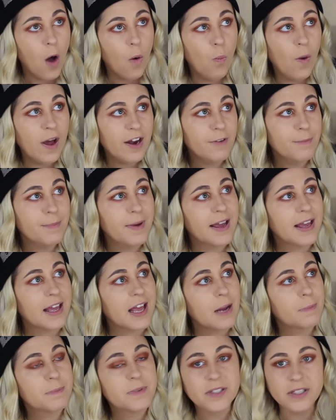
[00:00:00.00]
One of my
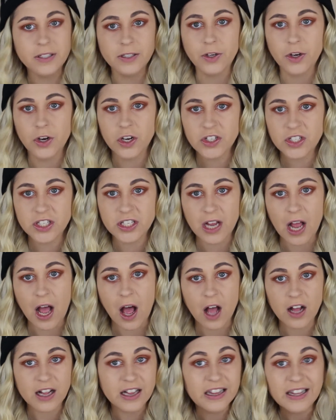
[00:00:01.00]
absolute
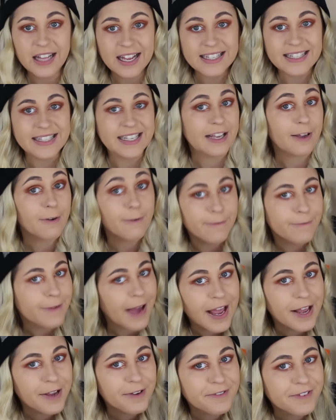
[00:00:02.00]
classic
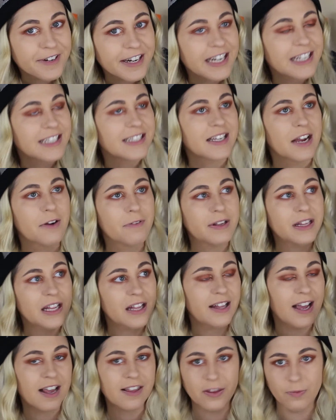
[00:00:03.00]
favorites. I
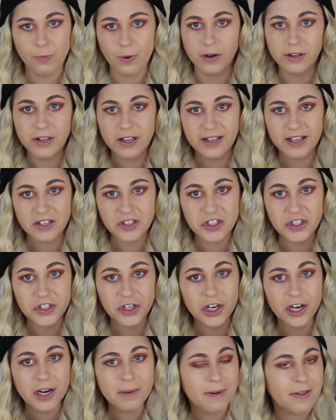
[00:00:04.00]
really like the Roller Lash
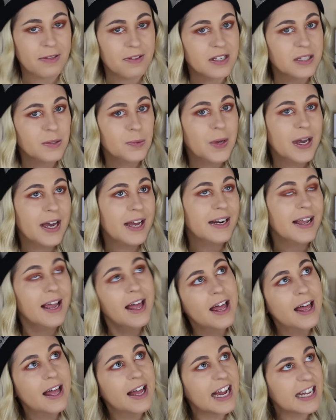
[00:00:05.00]
too, but this one
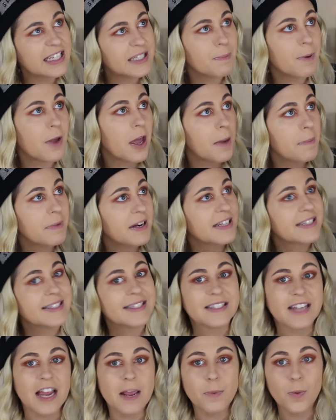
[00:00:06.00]
has a permanent
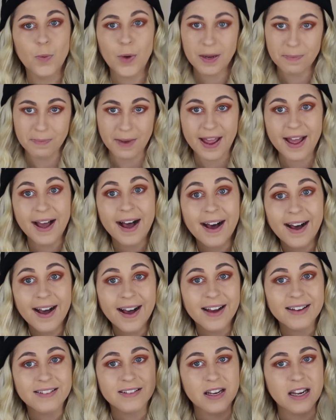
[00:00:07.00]
staple in my
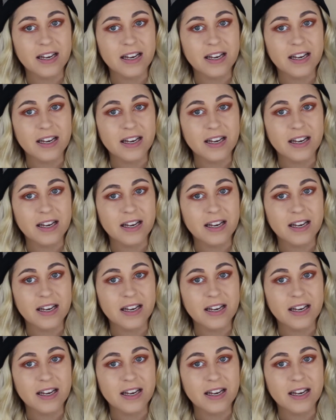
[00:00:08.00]
heart.